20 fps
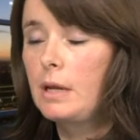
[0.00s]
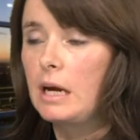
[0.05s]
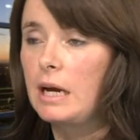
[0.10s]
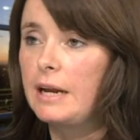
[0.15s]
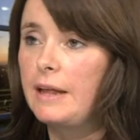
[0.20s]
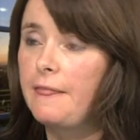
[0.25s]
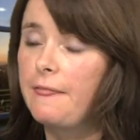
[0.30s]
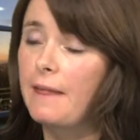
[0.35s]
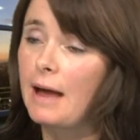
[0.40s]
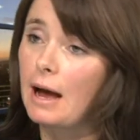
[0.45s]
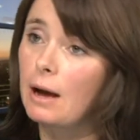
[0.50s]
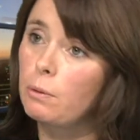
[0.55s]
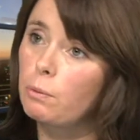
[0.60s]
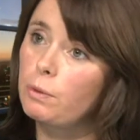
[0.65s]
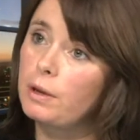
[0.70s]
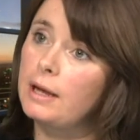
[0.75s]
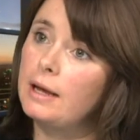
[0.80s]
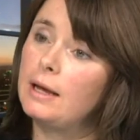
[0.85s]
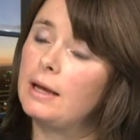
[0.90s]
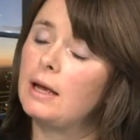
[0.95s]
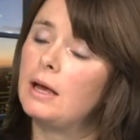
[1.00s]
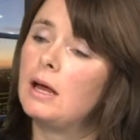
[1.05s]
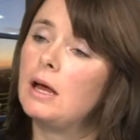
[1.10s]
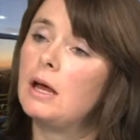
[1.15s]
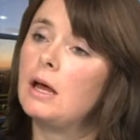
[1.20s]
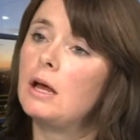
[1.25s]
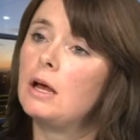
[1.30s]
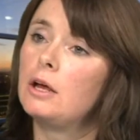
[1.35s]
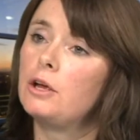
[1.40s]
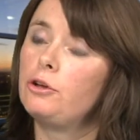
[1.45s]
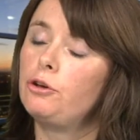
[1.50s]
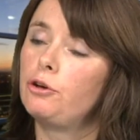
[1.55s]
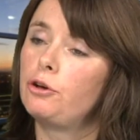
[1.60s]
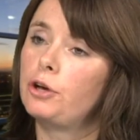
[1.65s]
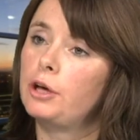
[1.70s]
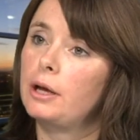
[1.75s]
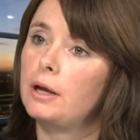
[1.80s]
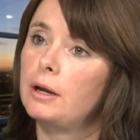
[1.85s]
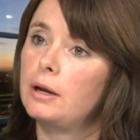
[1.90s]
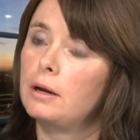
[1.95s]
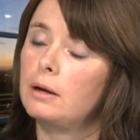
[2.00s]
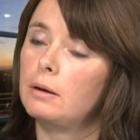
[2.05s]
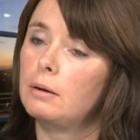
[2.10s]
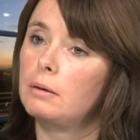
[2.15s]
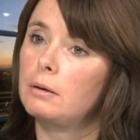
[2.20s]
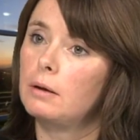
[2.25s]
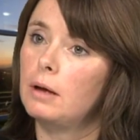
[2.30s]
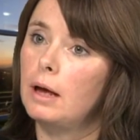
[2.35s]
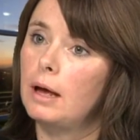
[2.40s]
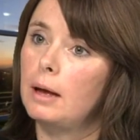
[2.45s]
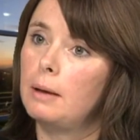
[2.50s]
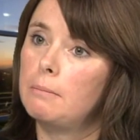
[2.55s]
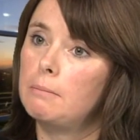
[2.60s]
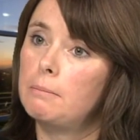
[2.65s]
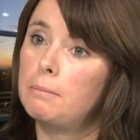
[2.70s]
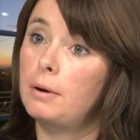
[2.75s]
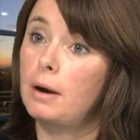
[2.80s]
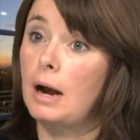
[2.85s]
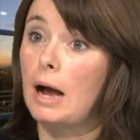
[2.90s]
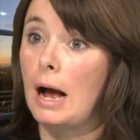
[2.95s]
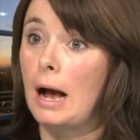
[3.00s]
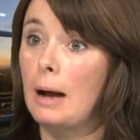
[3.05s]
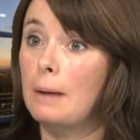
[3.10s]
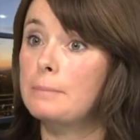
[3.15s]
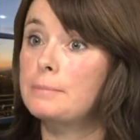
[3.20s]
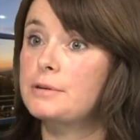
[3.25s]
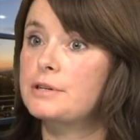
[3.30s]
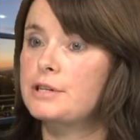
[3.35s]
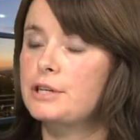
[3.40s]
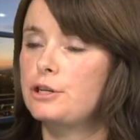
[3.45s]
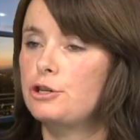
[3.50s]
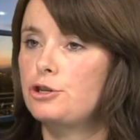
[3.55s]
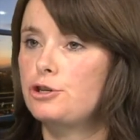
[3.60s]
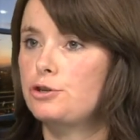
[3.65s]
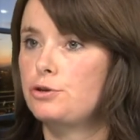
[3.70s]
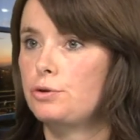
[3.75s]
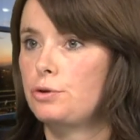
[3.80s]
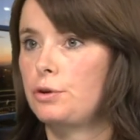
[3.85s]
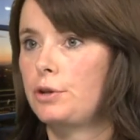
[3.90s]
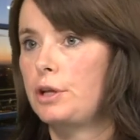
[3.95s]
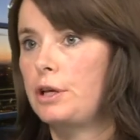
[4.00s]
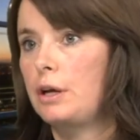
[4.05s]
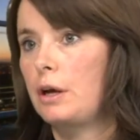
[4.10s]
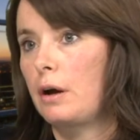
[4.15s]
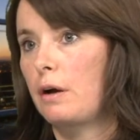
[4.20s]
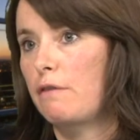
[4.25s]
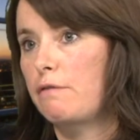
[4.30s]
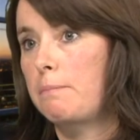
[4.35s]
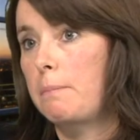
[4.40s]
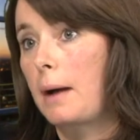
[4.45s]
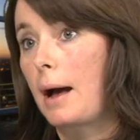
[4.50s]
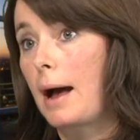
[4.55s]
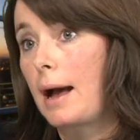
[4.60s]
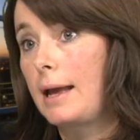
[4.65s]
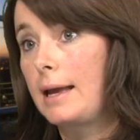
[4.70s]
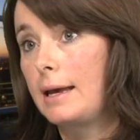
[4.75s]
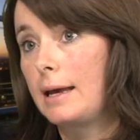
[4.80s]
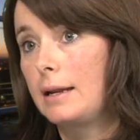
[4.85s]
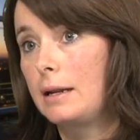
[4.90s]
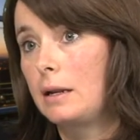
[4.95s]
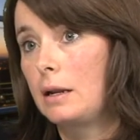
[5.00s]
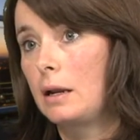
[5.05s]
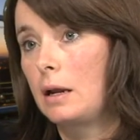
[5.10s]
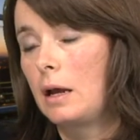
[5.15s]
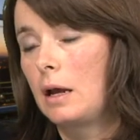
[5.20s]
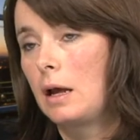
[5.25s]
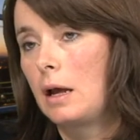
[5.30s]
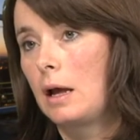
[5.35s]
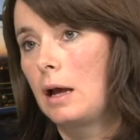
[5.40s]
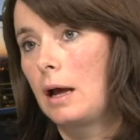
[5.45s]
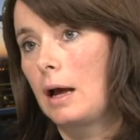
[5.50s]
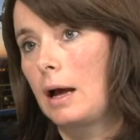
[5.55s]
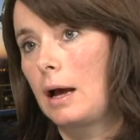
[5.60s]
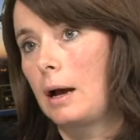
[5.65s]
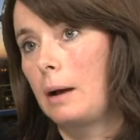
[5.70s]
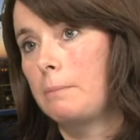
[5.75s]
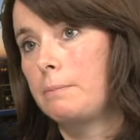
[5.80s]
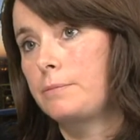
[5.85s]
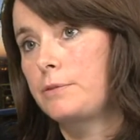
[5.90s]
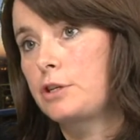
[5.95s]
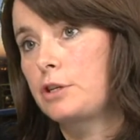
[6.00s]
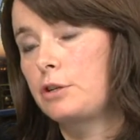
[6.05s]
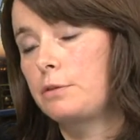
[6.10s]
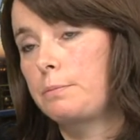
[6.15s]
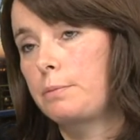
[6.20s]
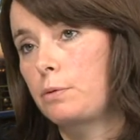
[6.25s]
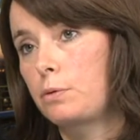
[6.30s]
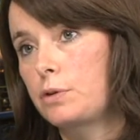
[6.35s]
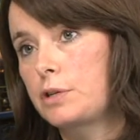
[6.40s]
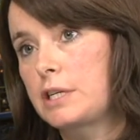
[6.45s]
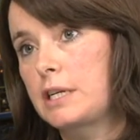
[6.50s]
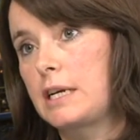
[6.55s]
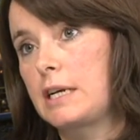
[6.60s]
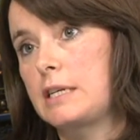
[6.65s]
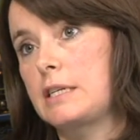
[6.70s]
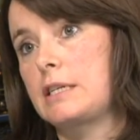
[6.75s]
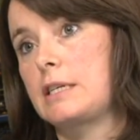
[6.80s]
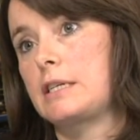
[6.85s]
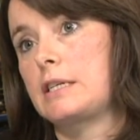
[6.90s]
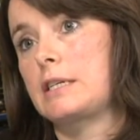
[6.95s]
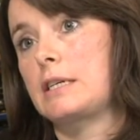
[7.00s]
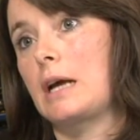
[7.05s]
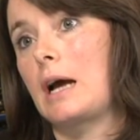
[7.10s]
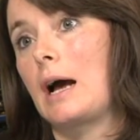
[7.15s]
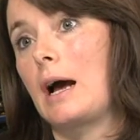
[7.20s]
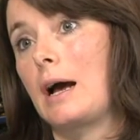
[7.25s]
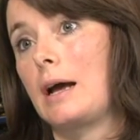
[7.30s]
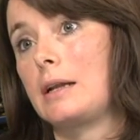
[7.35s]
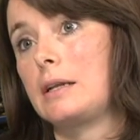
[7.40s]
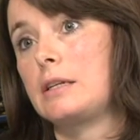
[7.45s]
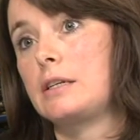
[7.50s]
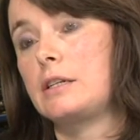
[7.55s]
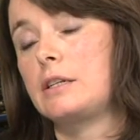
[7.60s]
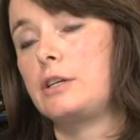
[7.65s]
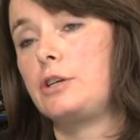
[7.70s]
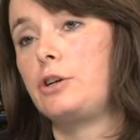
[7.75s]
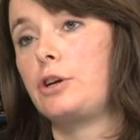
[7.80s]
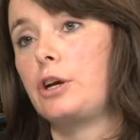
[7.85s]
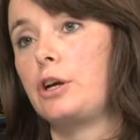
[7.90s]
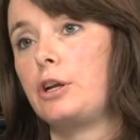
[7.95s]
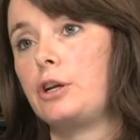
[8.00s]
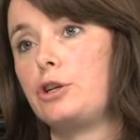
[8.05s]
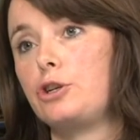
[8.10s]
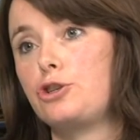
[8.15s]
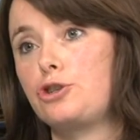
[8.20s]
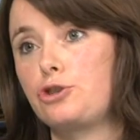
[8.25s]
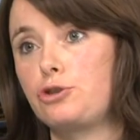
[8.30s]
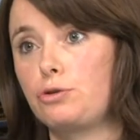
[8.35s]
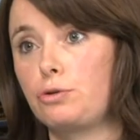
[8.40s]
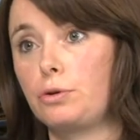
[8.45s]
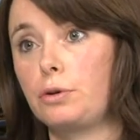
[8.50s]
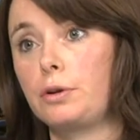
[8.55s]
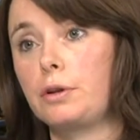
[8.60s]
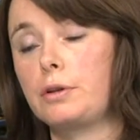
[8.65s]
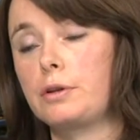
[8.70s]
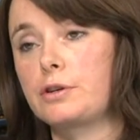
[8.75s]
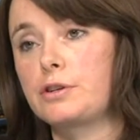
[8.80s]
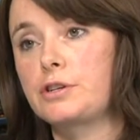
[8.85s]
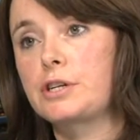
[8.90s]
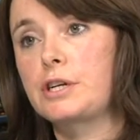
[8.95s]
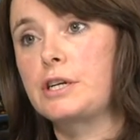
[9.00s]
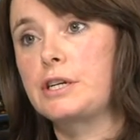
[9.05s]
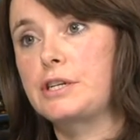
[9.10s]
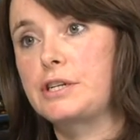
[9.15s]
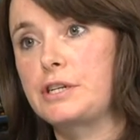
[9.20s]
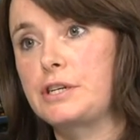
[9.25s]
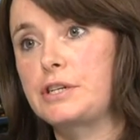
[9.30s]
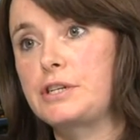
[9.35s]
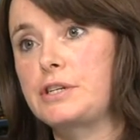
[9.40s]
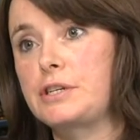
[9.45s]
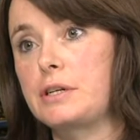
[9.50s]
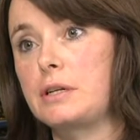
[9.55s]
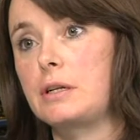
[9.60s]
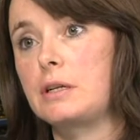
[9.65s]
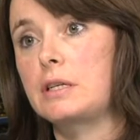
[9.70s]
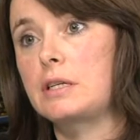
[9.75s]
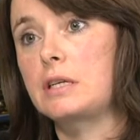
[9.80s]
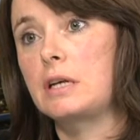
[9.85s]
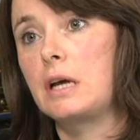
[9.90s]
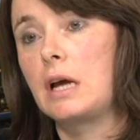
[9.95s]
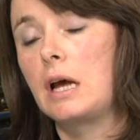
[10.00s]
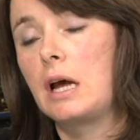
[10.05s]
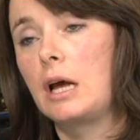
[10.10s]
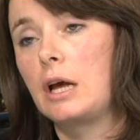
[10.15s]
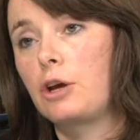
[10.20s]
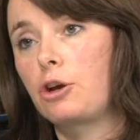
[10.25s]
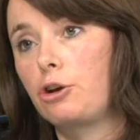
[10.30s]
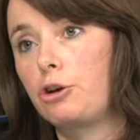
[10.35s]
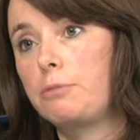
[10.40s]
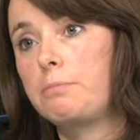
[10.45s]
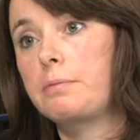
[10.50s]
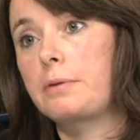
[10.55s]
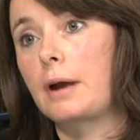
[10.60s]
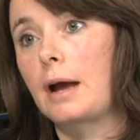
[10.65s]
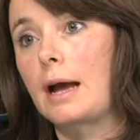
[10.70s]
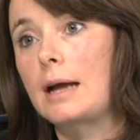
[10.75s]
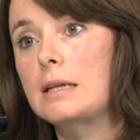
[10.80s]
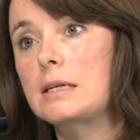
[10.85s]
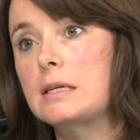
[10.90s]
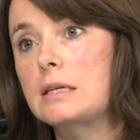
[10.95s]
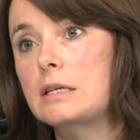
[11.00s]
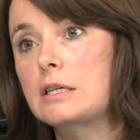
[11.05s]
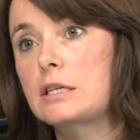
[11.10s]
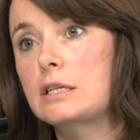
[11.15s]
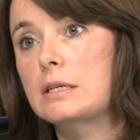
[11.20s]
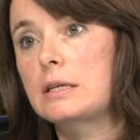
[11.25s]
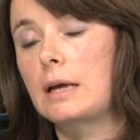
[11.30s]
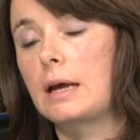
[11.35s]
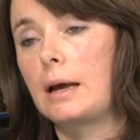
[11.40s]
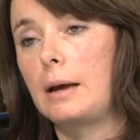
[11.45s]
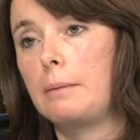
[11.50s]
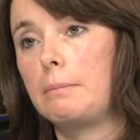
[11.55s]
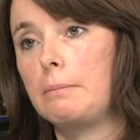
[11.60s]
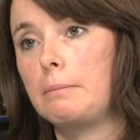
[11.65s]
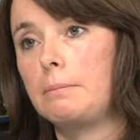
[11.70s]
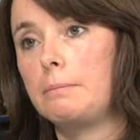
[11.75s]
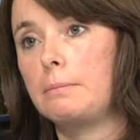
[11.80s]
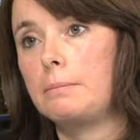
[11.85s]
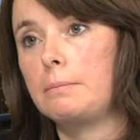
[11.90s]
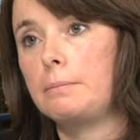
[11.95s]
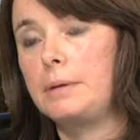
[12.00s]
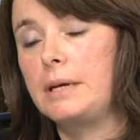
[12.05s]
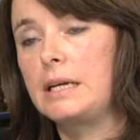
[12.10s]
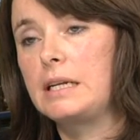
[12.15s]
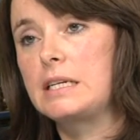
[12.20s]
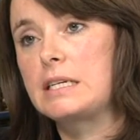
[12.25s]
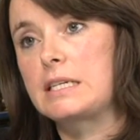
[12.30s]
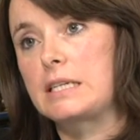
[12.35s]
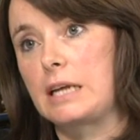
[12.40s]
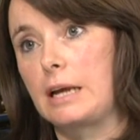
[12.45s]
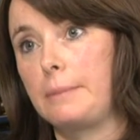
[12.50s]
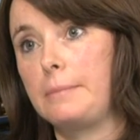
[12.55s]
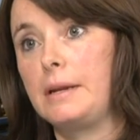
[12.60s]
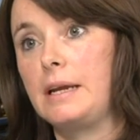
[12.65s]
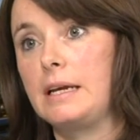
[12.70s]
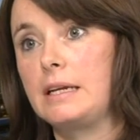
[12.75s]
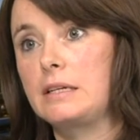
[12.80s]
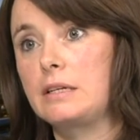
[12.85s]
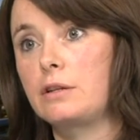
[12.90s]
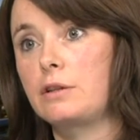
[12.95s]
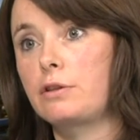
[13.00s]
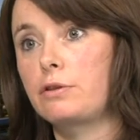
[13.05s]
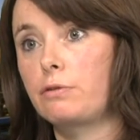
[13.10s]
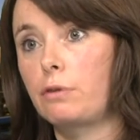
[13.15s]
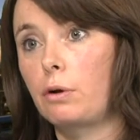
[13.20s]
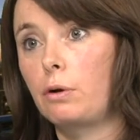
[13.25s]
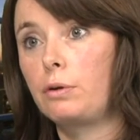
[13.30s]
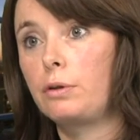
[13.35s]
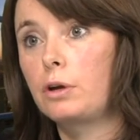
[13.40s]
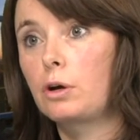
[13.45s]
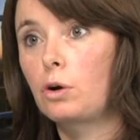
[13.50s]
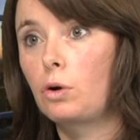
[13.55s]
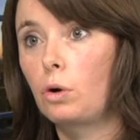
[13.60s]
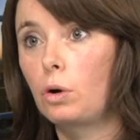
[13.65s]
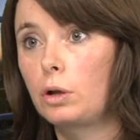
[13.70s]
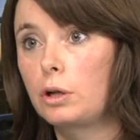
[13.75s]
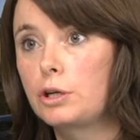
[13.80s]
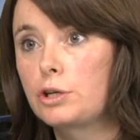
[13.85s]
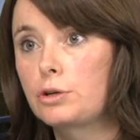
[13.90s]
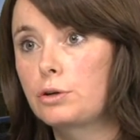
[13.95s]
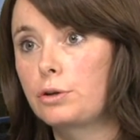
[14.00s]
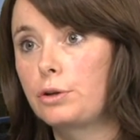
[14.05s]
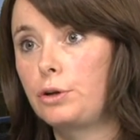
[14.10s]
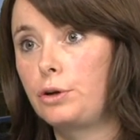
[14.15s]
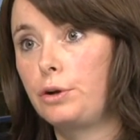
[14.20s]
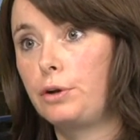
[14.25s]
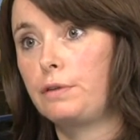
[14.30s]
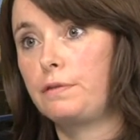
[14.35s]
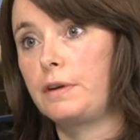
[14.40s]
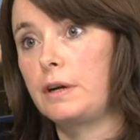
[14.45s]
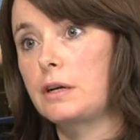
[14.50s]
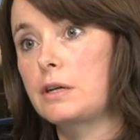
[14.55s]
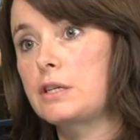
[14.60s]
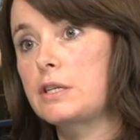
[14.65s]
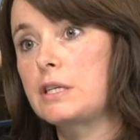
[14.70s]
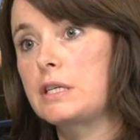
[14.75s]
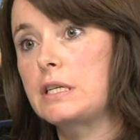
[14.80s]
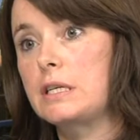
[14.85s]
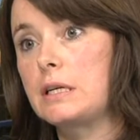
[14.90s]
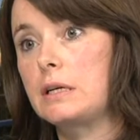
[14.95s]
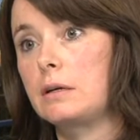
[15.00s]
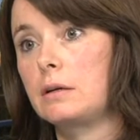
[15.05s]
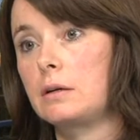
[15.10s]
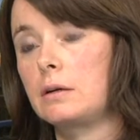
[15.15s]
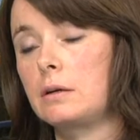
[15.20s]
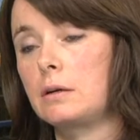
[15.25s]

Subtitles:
And in that way, you can perhaps ensure that you have buy-in to the processes, and that you can ensure that there's consistent good practice being disseminated throughout the college or the university.